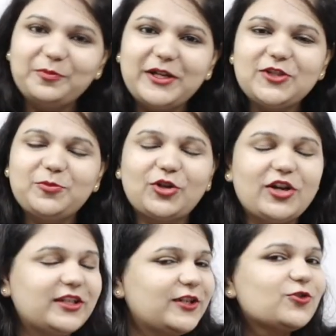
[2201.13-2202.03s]
much
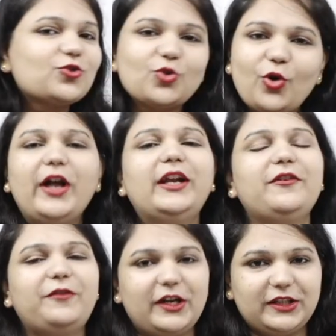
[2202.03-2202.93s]
because there is no
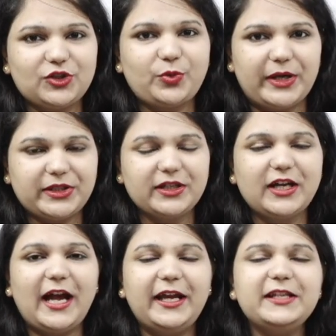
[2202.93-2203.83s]
error for this question,
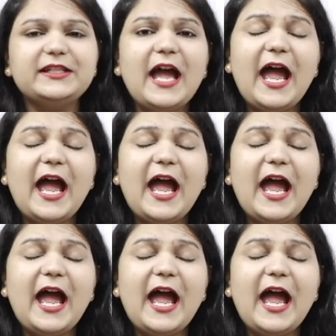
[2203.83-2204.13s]
guys.